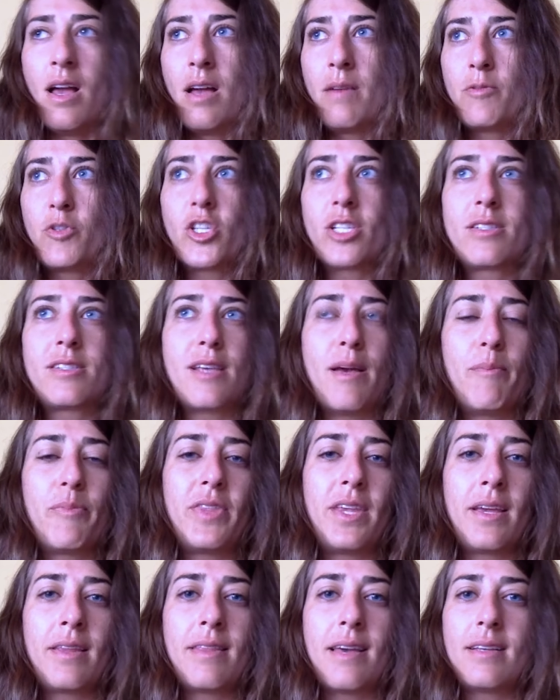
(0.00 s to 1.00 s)
just
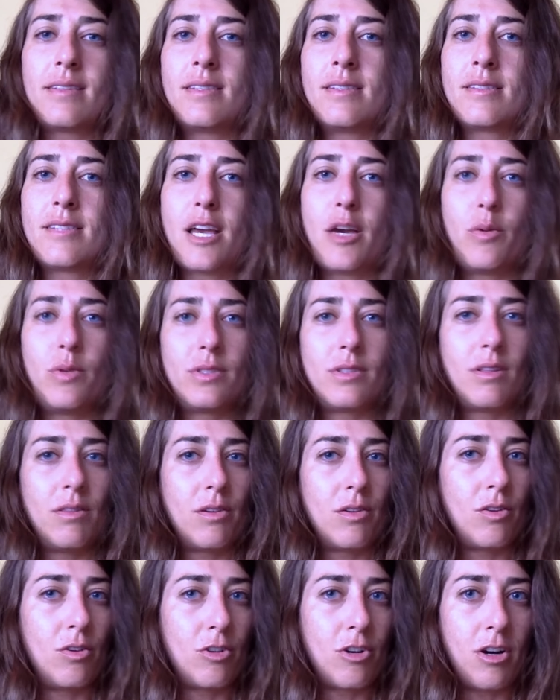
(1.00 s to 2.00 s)
something that since I was a
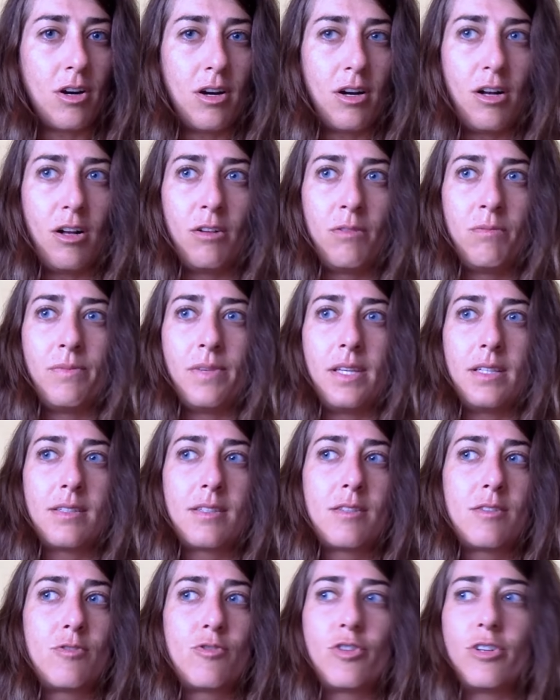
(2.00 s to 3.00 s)
little girl,
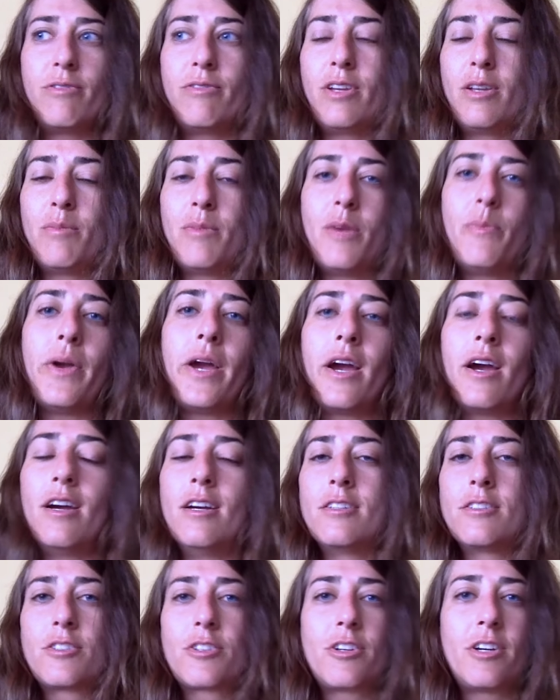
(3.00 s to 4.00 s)
it's driven my
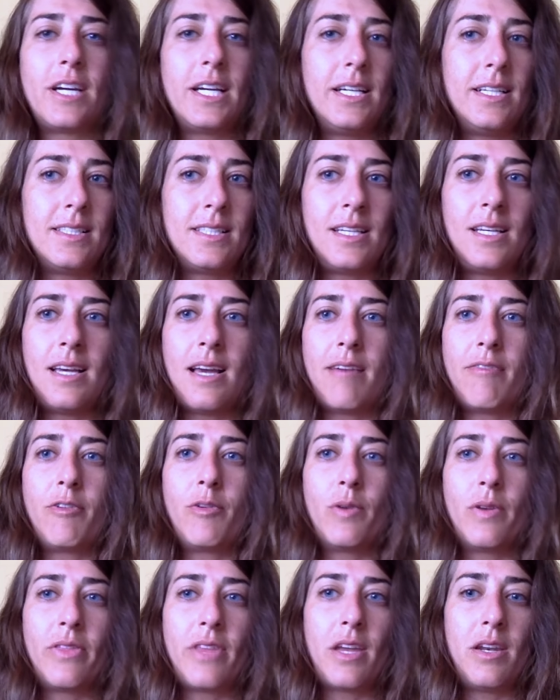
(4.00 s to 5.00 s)
parents crazy,
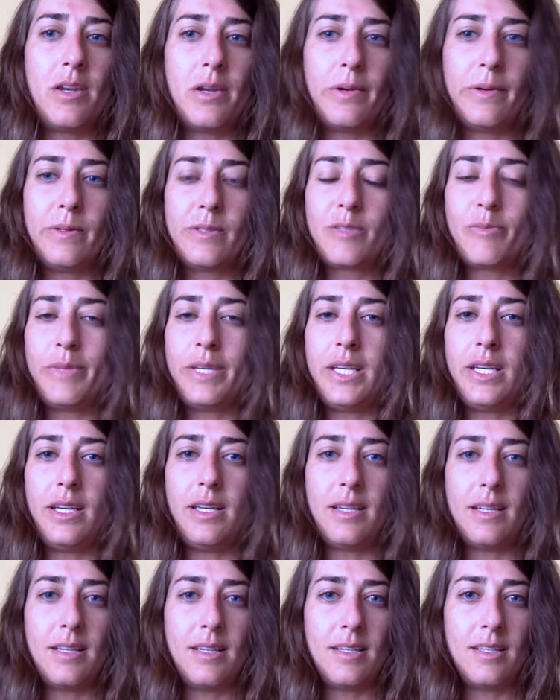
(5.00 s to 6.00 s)
everyone that knows me.